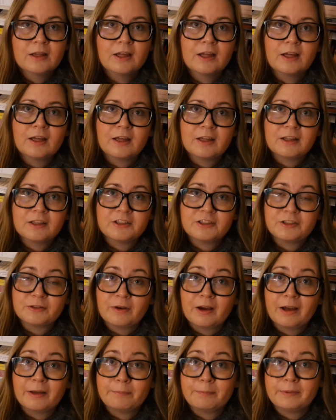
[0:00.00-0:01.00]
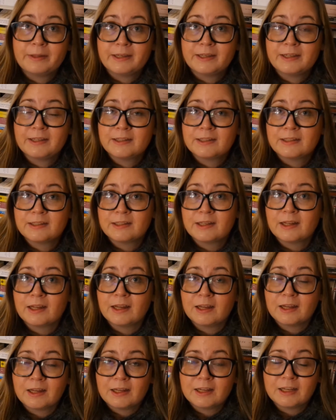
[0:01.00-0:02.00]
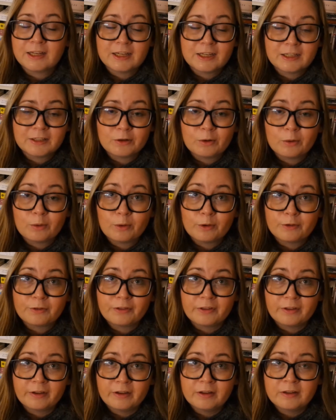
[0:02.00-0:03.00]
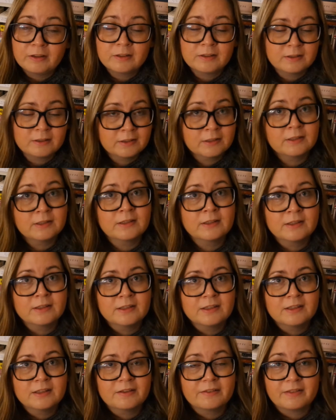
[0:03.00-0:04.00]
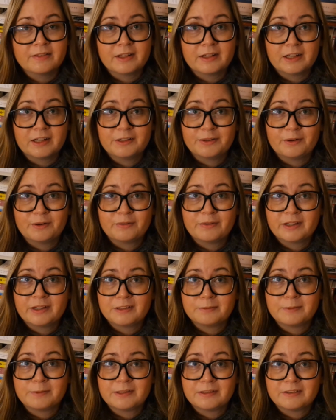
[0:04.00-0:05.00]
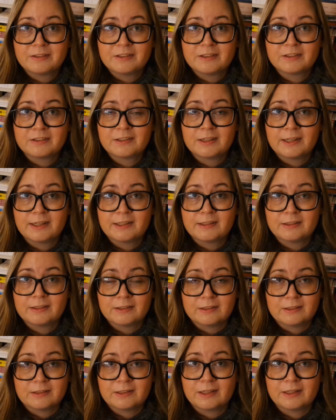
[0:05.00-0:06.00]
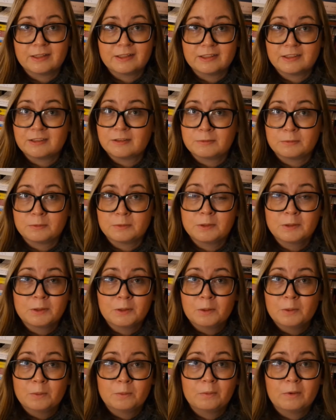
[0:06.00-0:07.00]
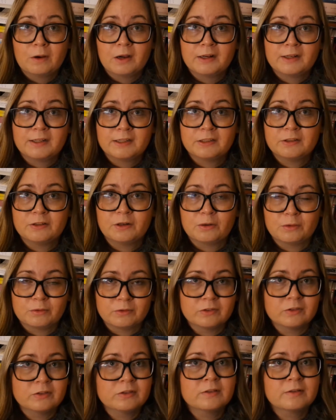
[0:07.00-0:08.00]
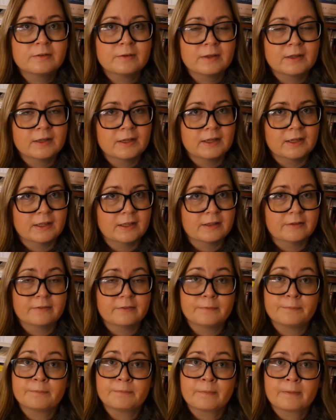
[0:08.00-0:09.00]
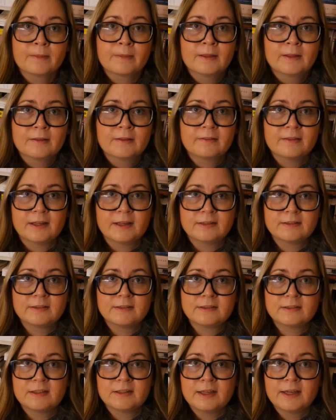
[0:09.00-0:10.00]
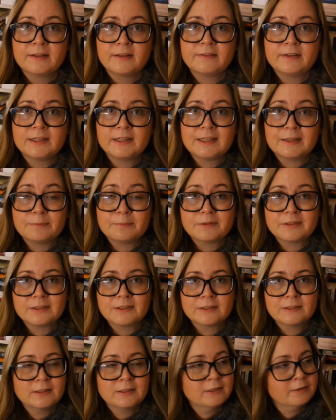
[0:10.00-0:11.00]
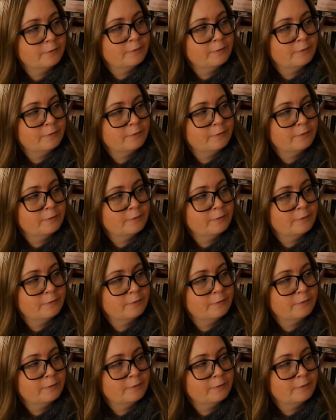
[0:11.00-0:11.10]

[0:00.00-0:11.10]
So I picked an author that I know has been translated and is widely known. And that's Henrik Ibsen.